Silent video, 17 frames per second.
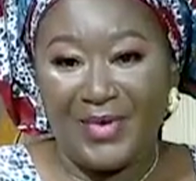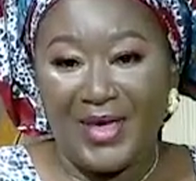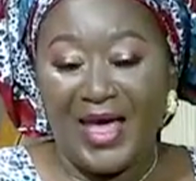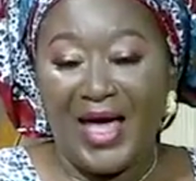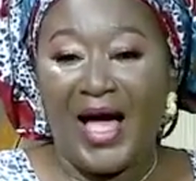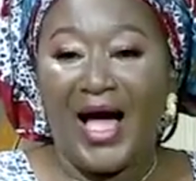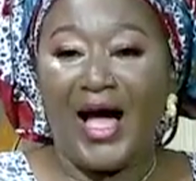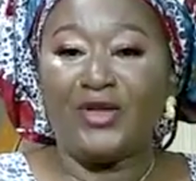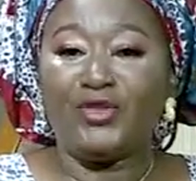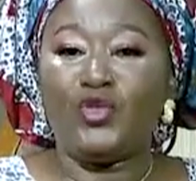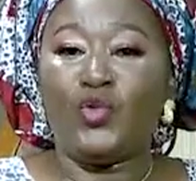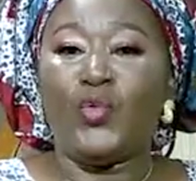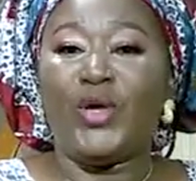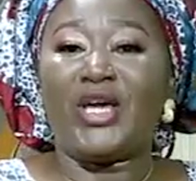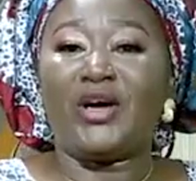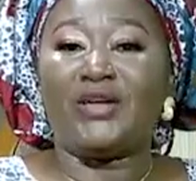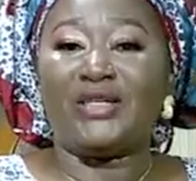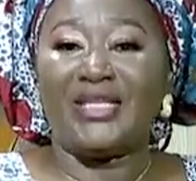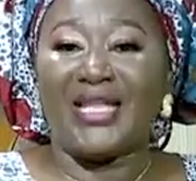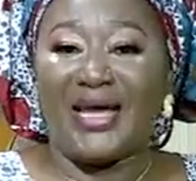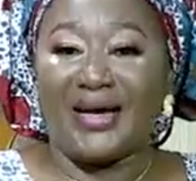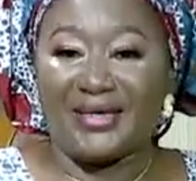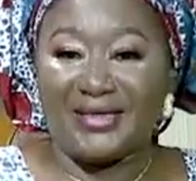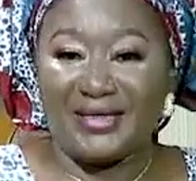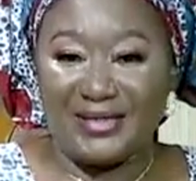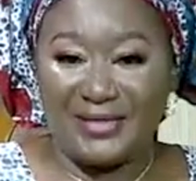How do we
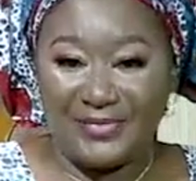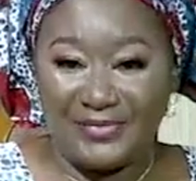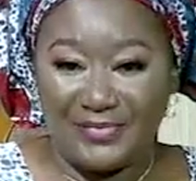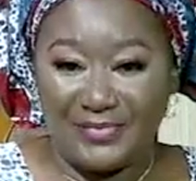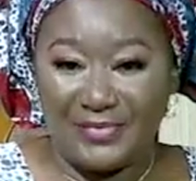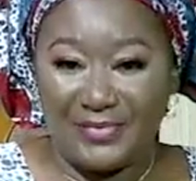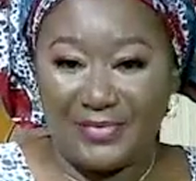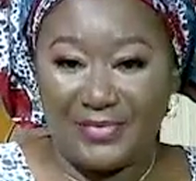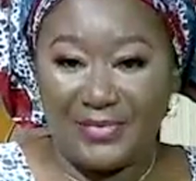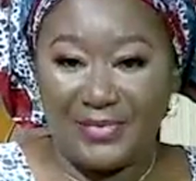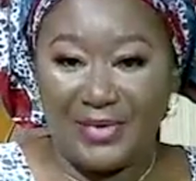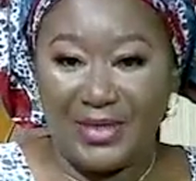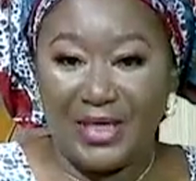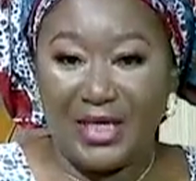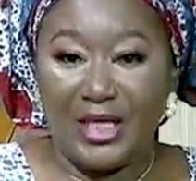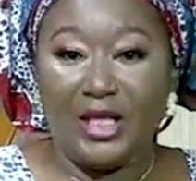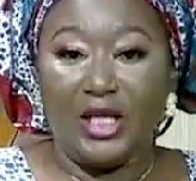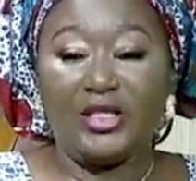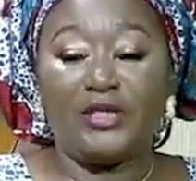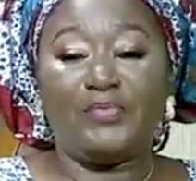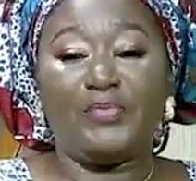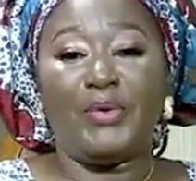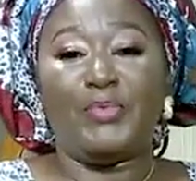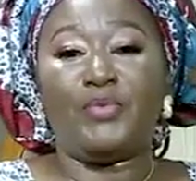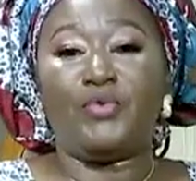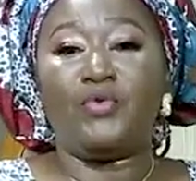connect? A lot of
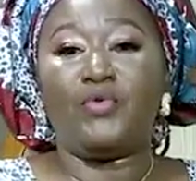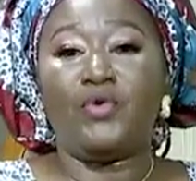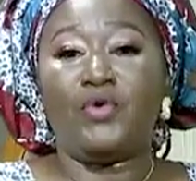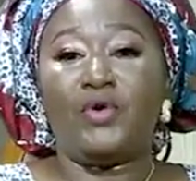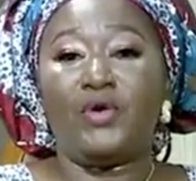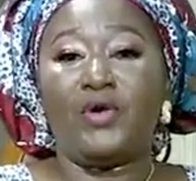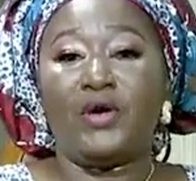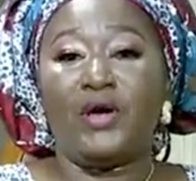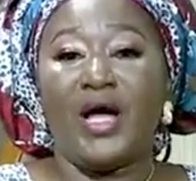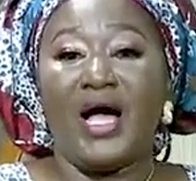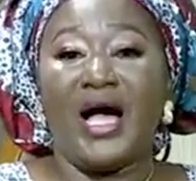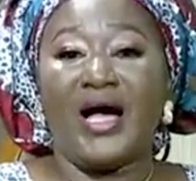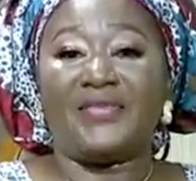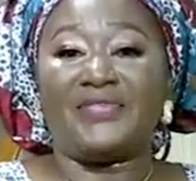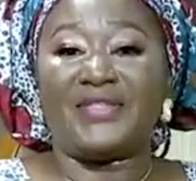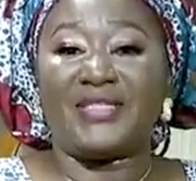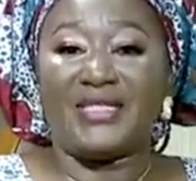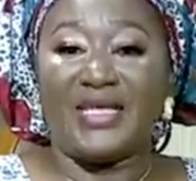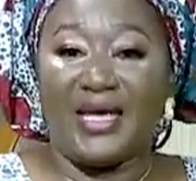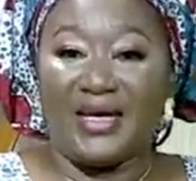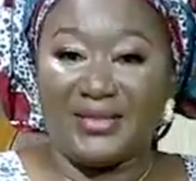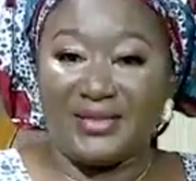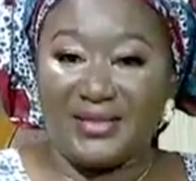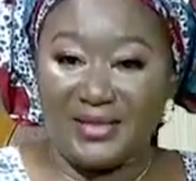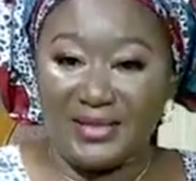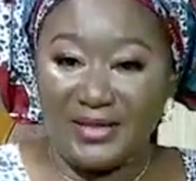people have said
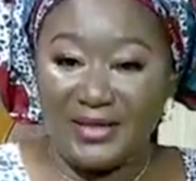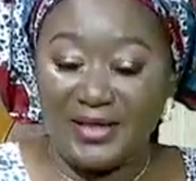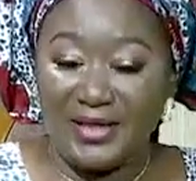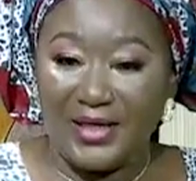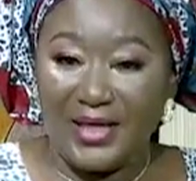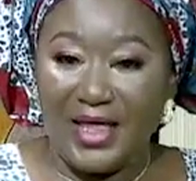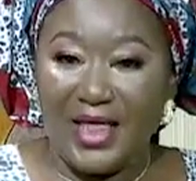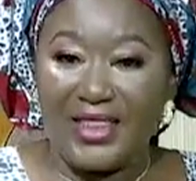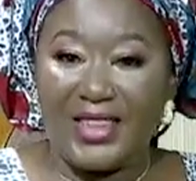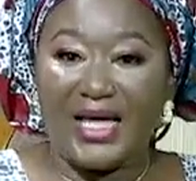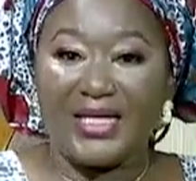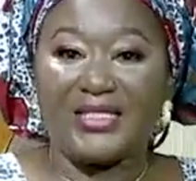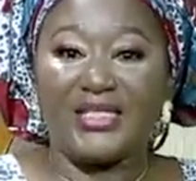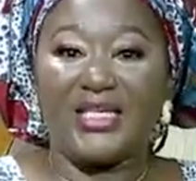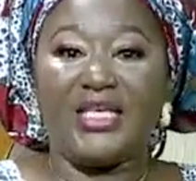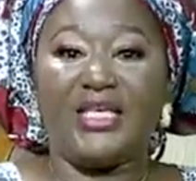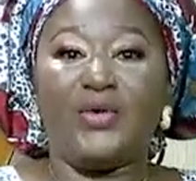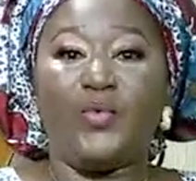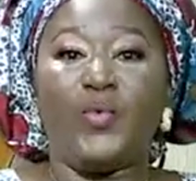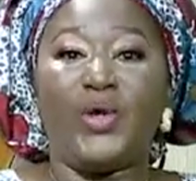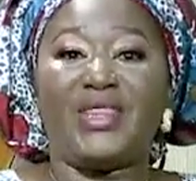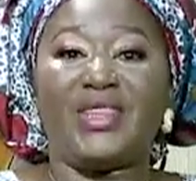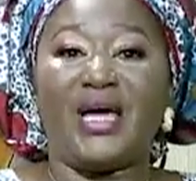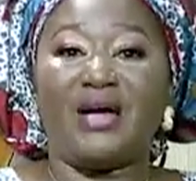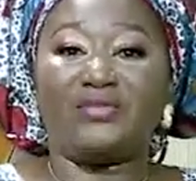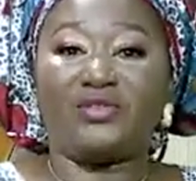that
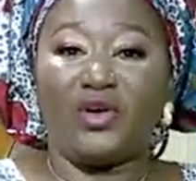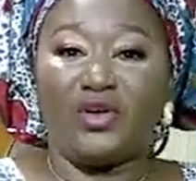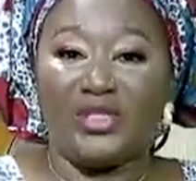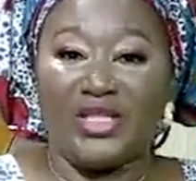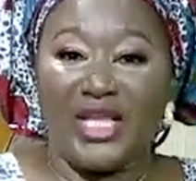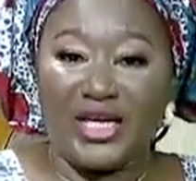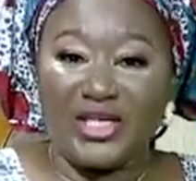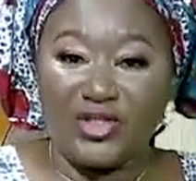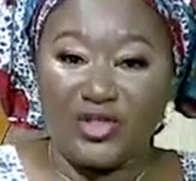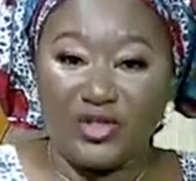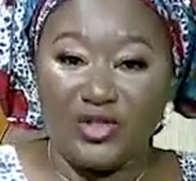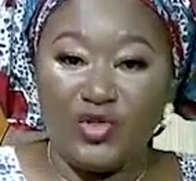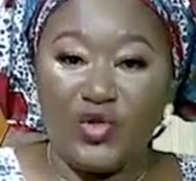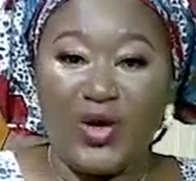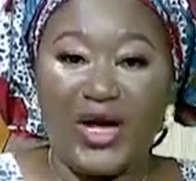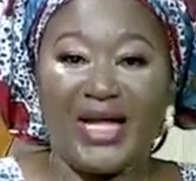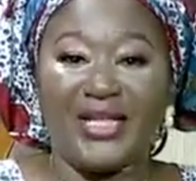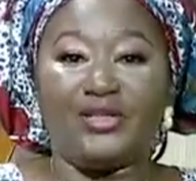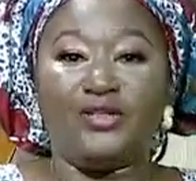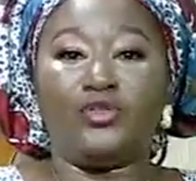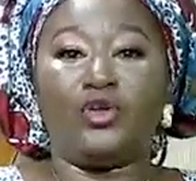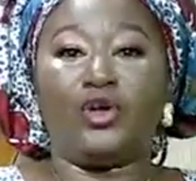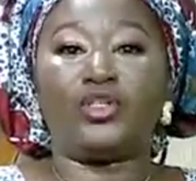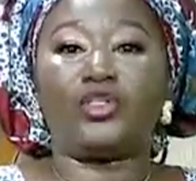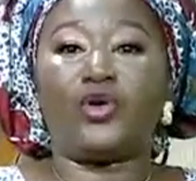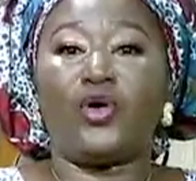without connection you
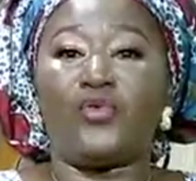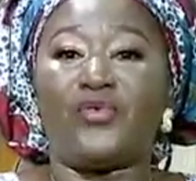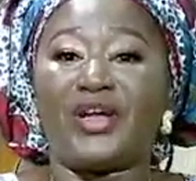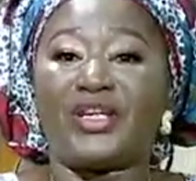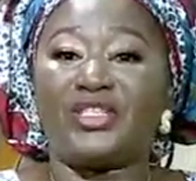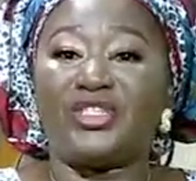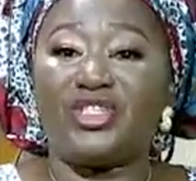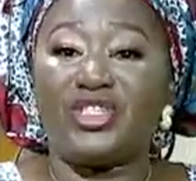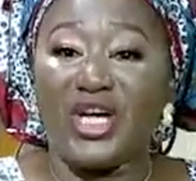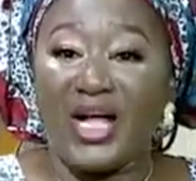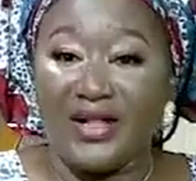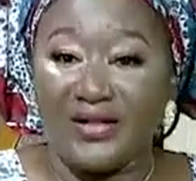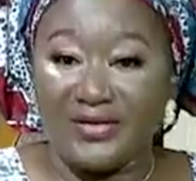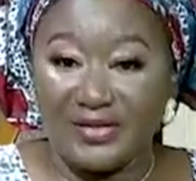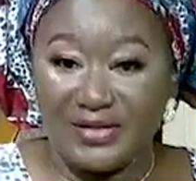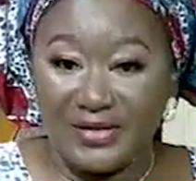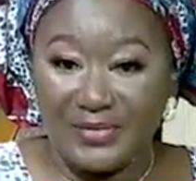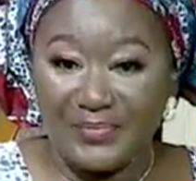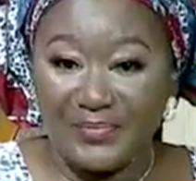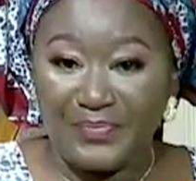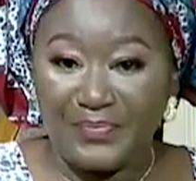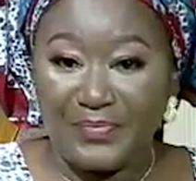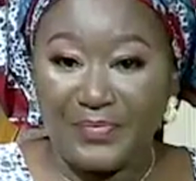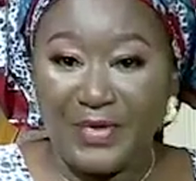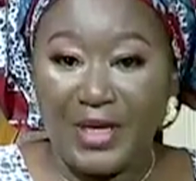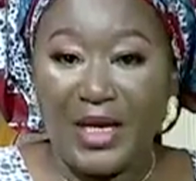cannot correct a child.
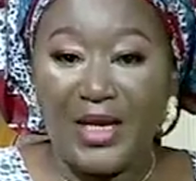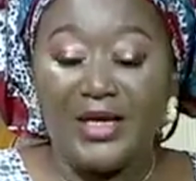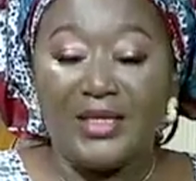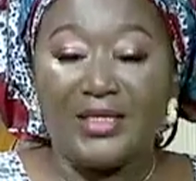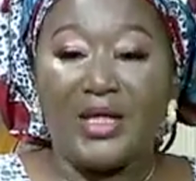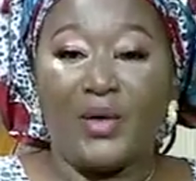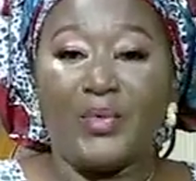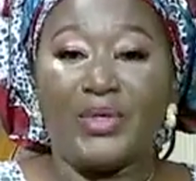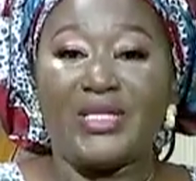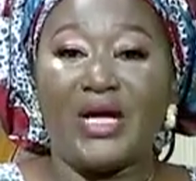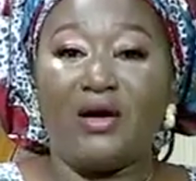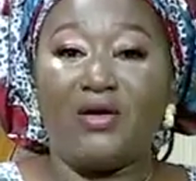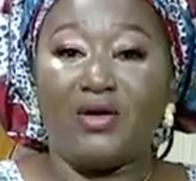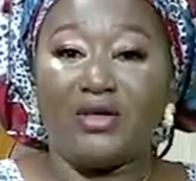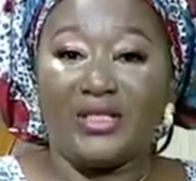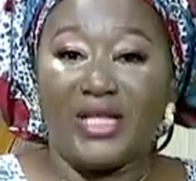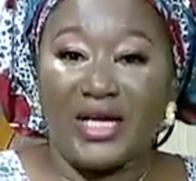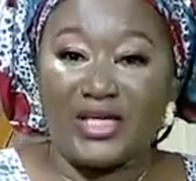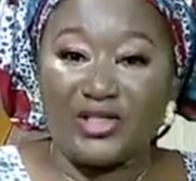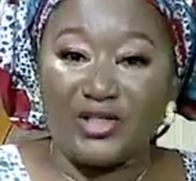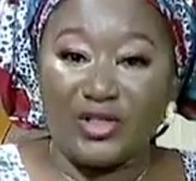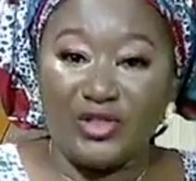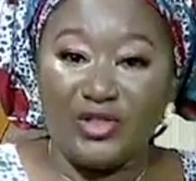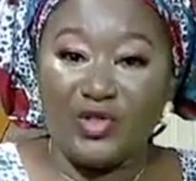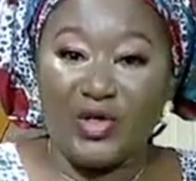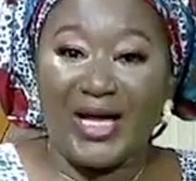That without
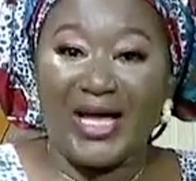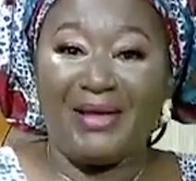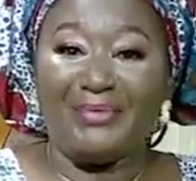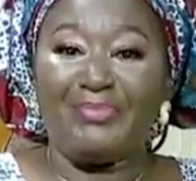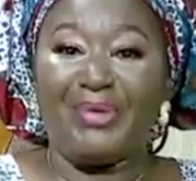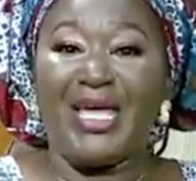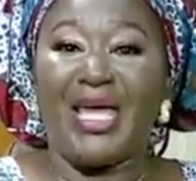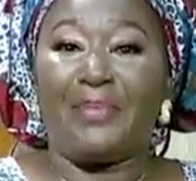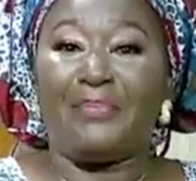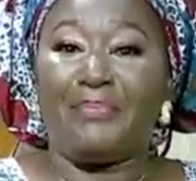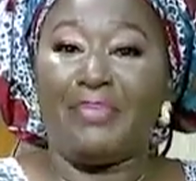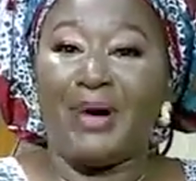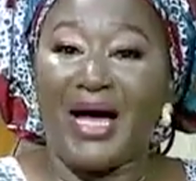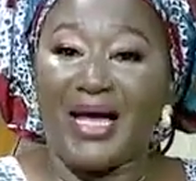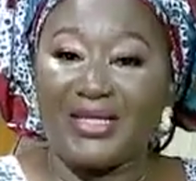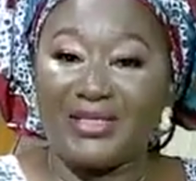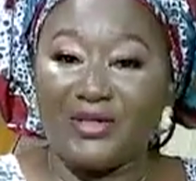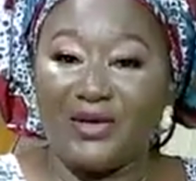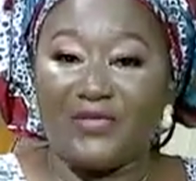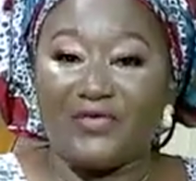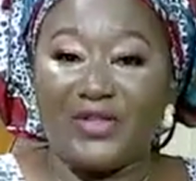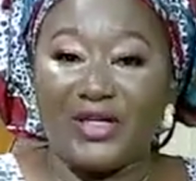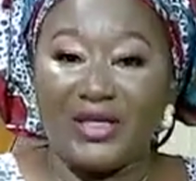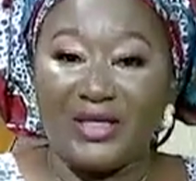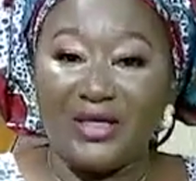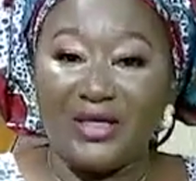connection, you can't be a part of the